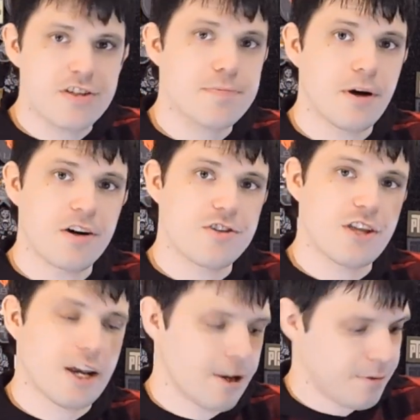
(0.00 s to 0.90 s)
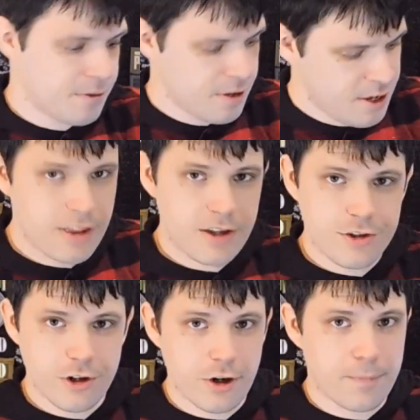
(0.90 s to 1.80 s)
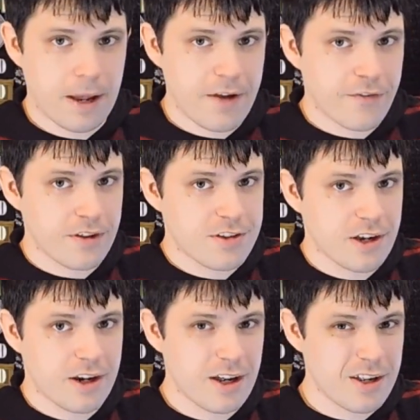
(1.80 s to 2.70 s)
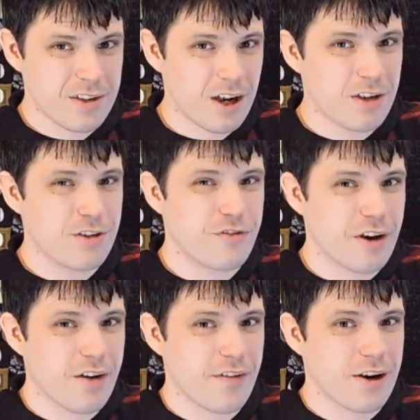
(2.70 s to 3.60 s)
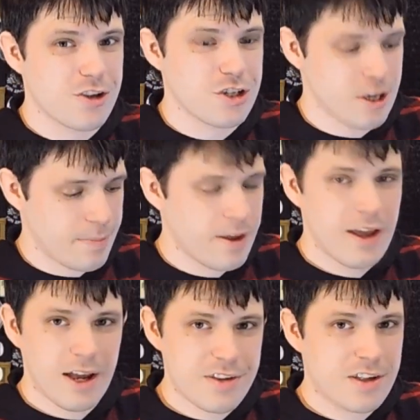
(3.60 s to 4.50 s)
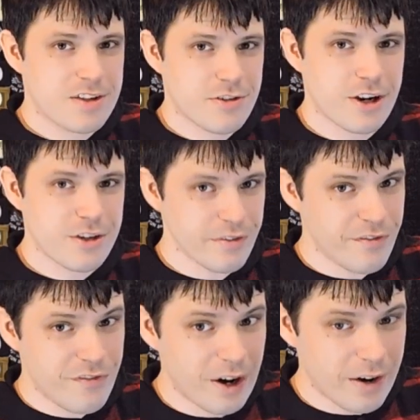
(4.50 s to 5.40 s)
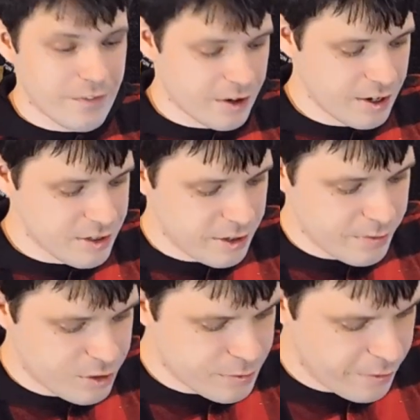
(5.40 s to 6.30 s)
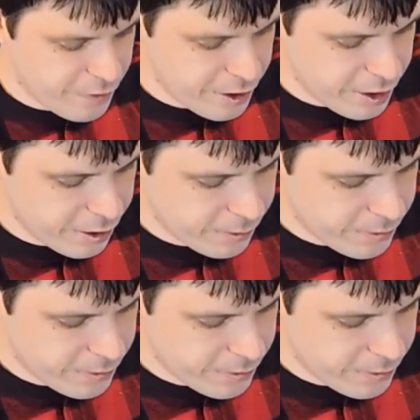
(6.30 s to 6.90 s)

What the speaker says: just polished that out. The external paint for this gun is also very cheap, as I can scratch it very easily with just my fingernail.